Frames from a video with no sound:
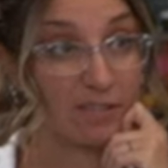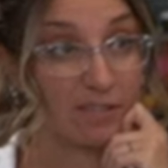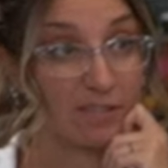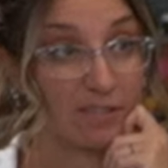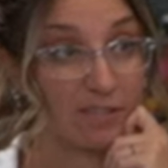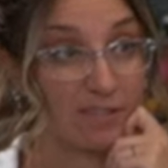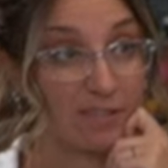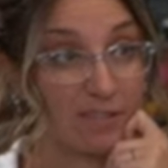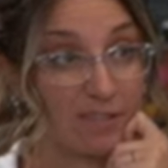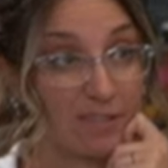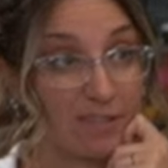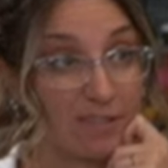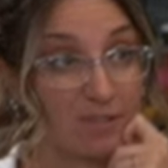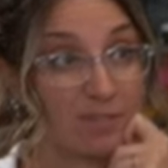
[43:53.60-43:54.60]

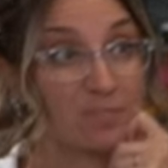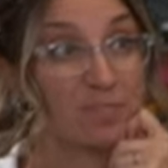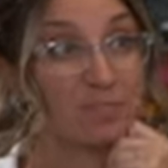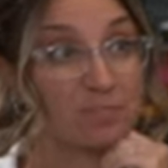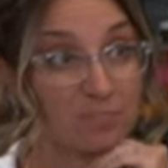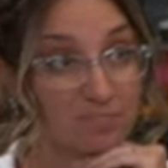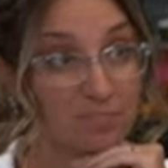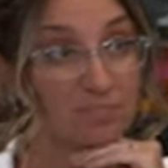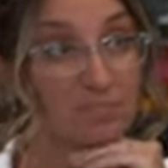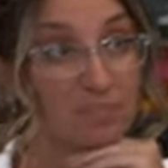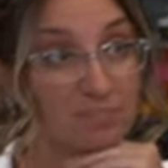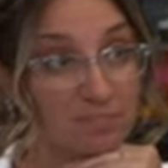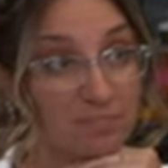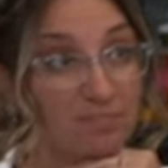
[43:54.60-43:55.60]

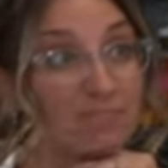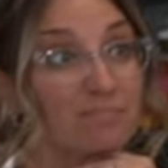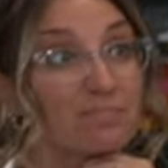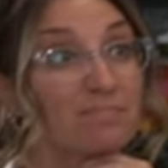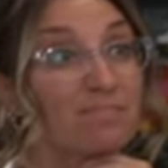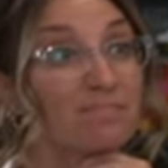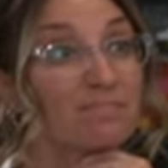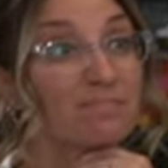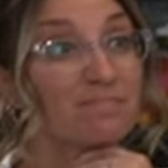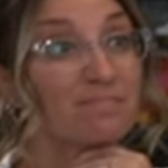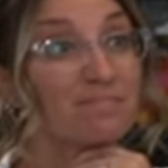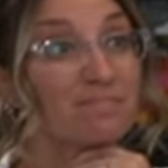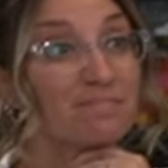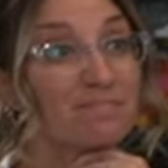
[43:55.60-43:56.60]

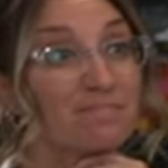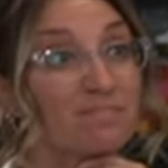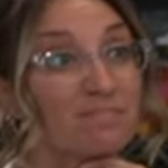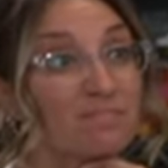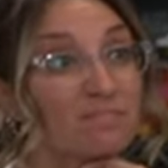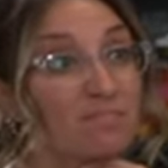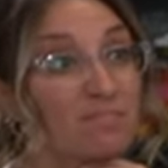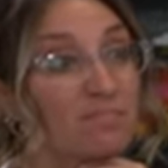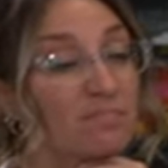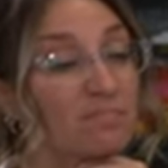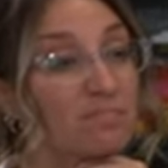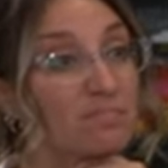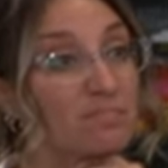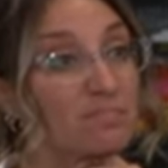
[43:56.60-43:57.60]

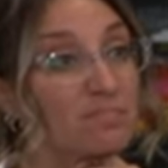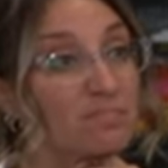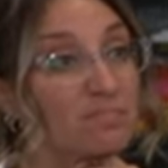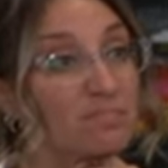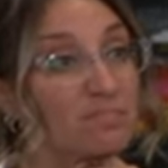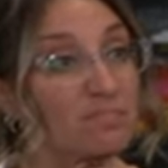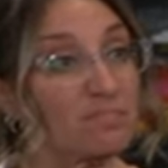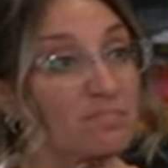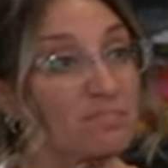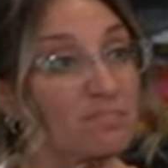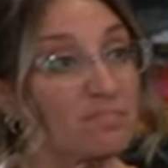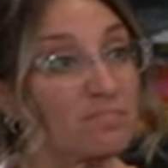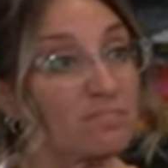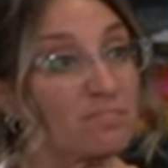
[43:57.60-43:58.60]

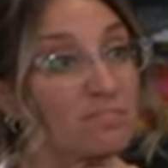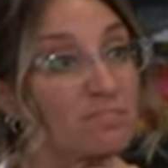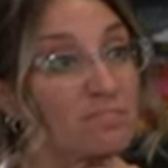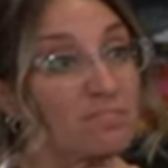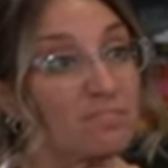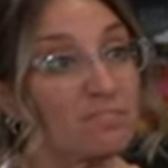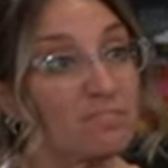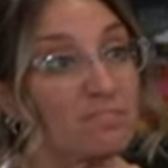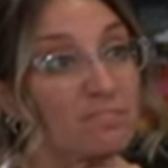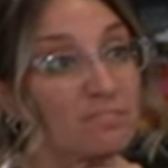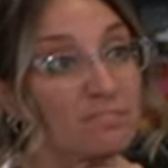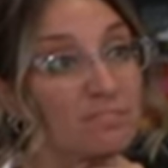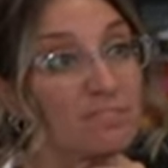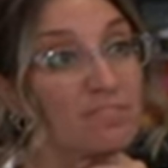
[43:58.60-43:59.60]

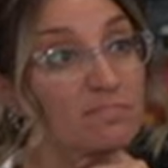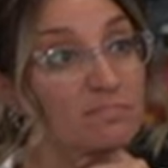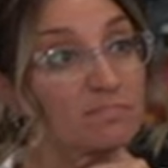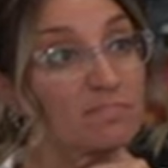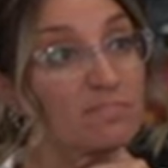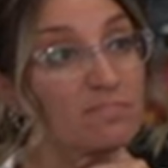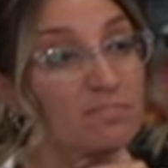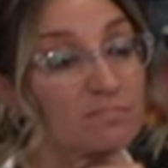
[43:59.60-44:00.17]
This person isn't speaking.